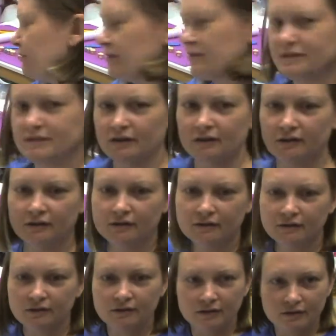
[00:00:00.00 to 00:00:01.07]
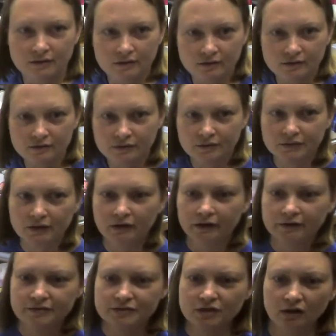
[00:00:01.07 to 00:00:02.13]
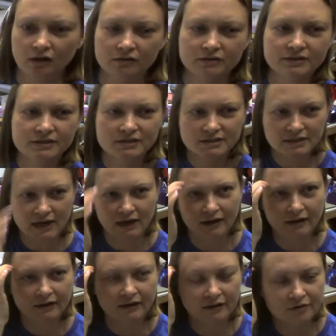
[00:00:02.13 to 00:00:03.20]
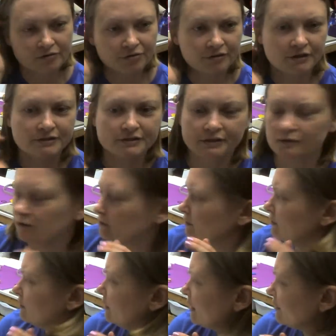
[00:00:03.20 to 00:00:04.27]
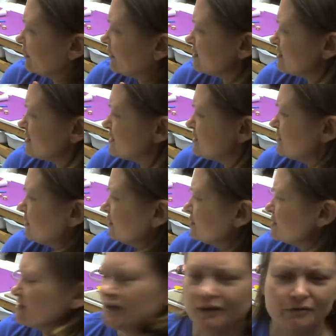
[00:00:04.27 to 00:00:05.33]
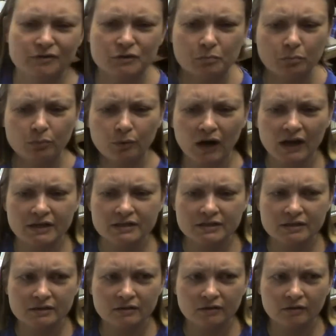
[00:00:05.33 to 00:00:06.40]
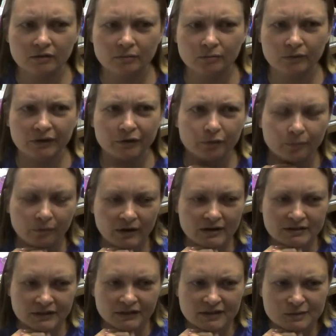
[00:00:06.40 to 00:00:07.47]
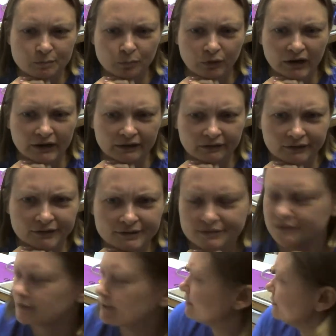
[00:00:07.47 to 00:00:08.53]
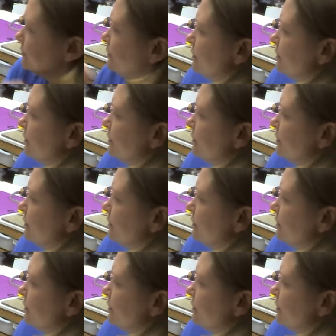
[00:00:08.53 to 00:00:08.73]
It's, the line is called Stag and Thistle, and I think the designer is Brett or Brent. I think it's Brett Ellis.